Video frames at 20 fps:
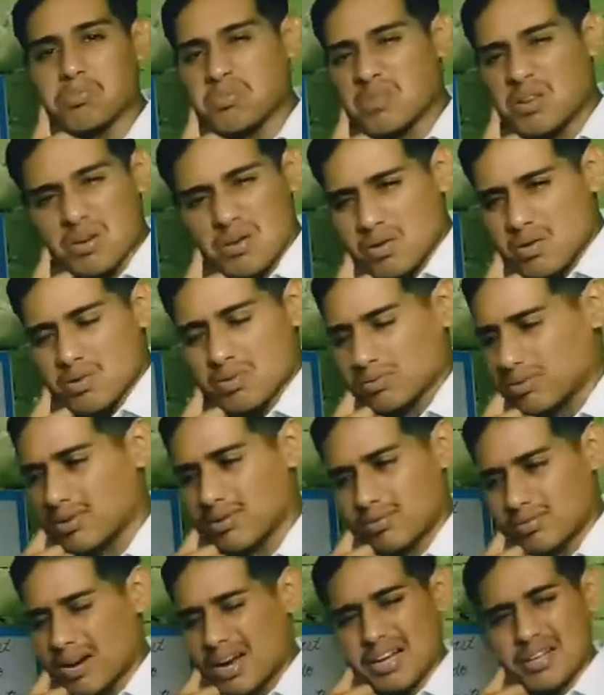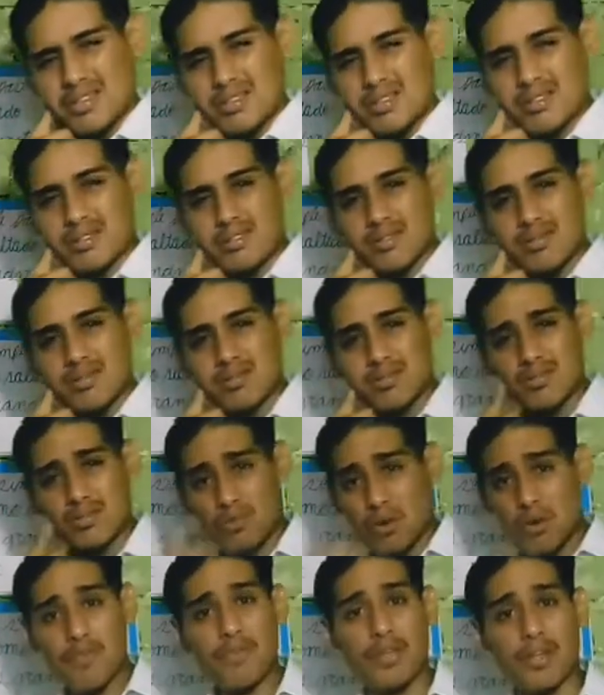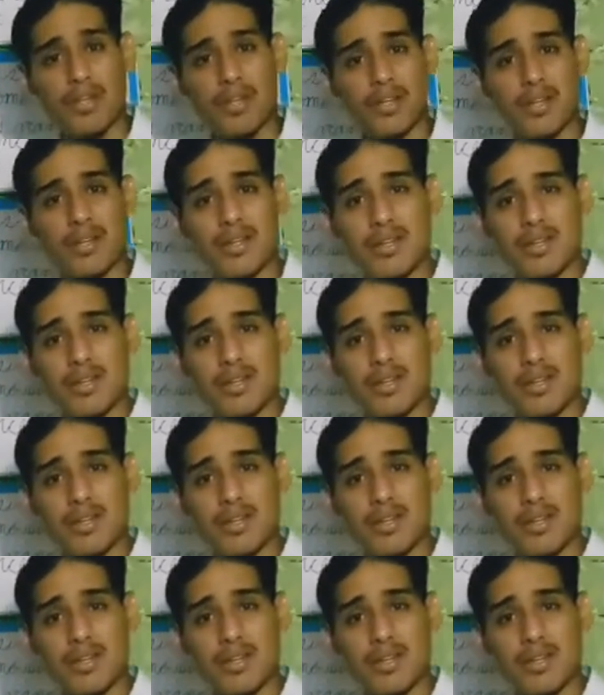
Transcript: No, no, right? What do you think?